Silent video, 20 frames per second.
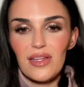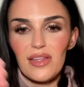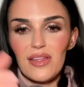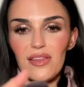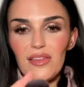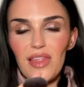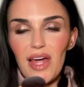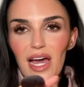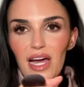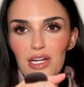
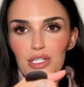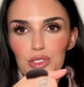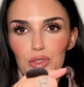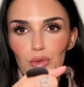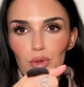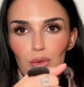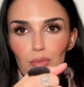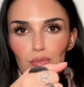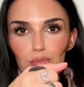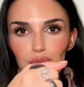the
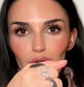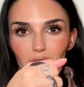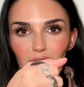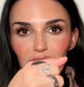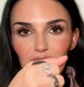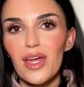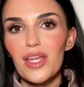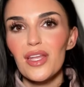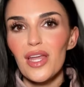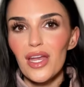actual
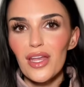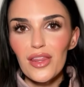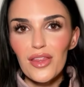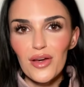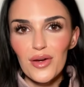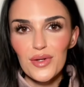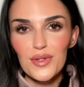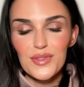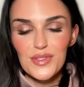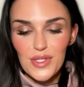brush. None of
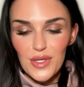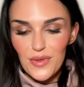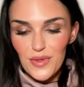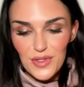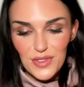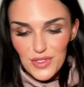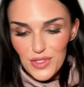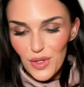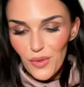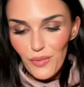those, so
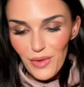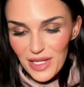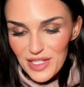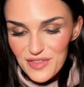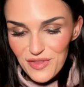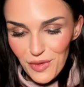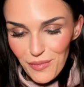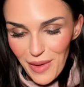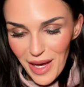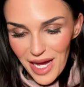there's no
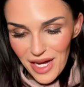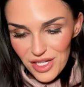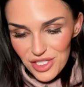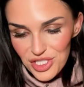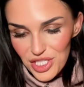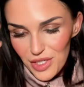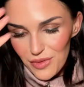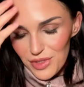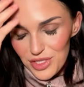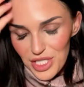wasteful
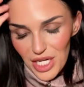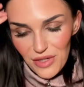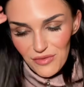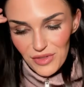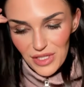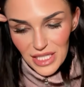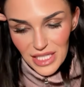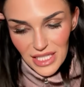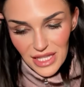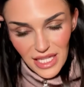packaging, which I
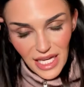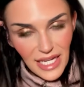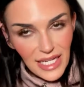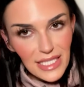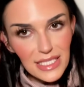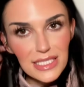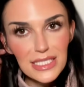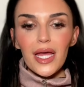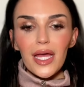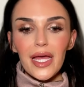really
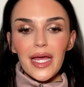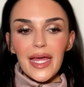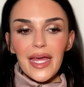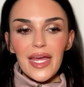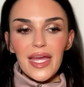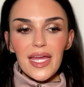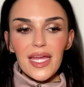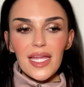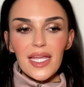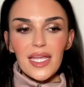liked.
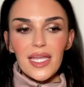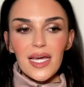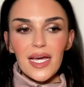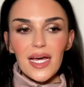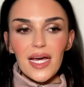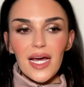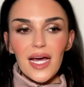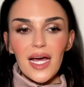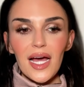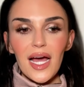And
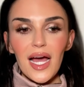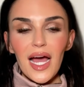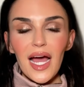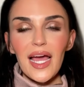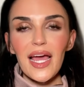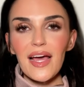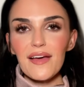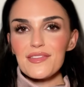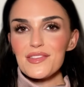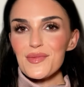I
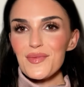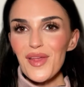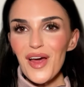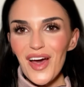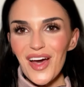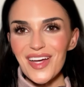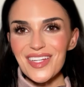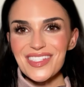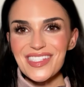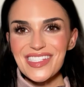have some
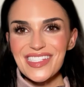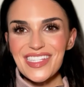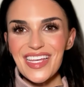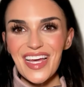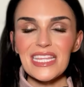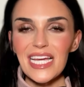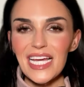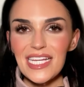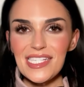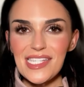thoughts.
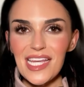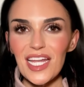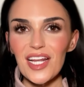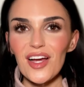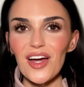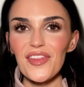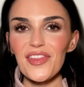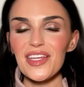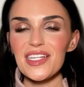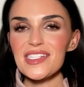Like I said, I
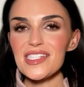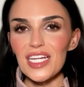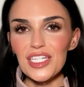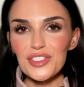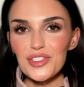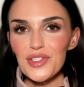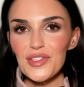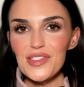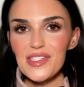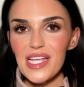got the
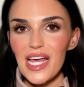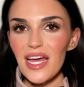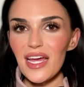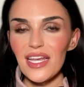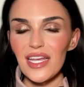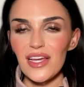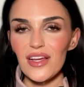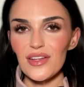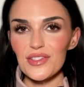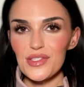Essential set
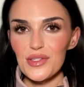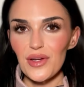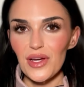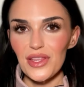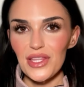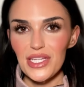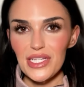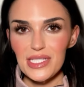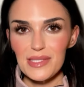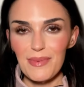and I also got
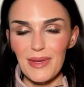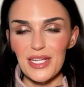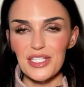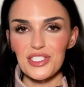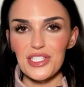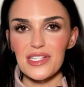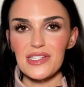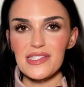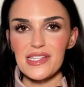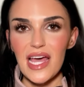the
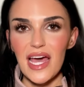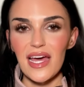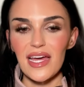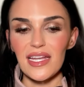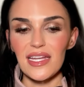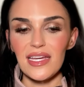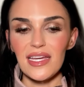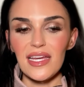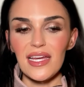Expansion set.